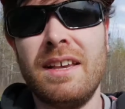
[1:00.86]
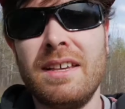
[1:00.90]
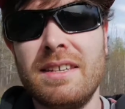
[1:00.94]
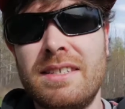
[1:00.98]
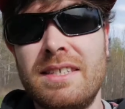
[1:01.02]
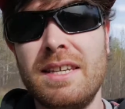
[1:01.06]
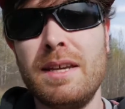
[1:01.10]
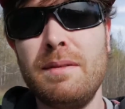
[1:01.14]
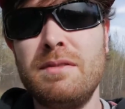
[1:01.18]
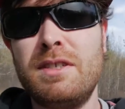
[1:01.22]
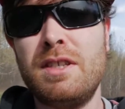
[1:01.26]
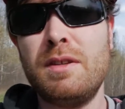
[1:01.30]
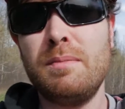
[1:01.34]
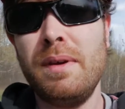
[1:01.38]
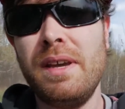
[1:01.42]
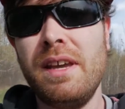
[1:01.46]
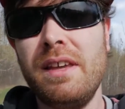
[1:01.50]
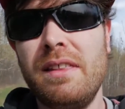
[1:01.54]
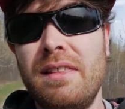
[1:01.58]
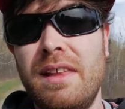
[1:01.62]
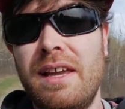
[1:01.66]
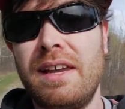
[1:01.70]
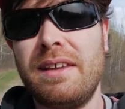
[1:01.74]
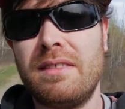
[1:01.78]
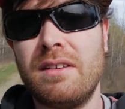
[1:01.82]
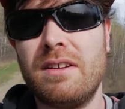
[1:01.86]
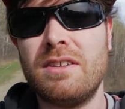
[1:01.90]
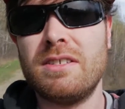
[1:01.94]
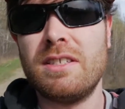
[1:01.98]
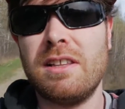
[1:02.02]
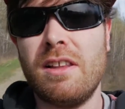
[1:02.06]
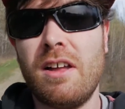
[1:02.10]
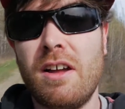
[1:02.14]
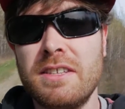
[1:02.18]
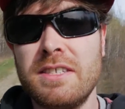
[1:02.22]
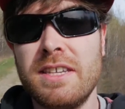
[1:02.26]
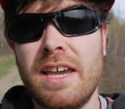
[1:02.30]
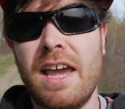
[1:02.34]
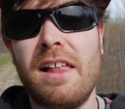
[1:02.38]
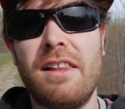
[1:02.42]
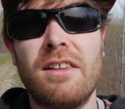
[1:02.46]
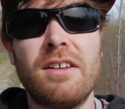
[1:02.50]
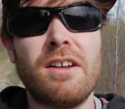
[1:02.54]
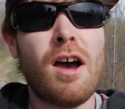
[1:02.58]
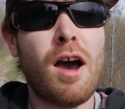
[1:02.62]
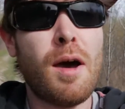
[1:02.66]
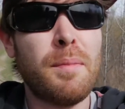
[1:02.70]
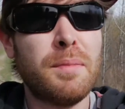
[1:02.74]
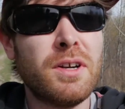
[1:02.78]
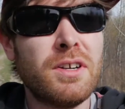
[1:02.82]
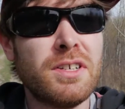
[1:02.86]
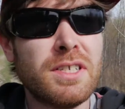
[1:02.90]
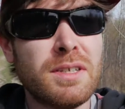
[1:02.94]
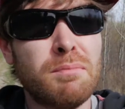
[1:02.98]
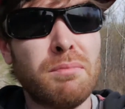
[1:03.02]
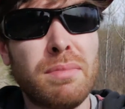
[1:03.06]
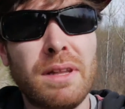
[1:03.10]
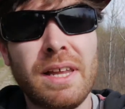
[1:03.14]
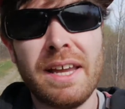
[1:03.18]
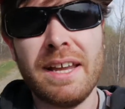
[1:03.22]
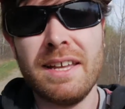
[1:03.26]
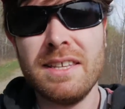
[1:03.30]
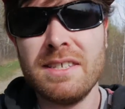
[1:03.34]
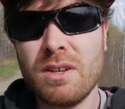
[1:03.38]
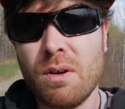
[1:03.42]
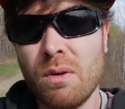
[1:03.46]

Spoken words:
Seems to be like there's lots of helicopters and planes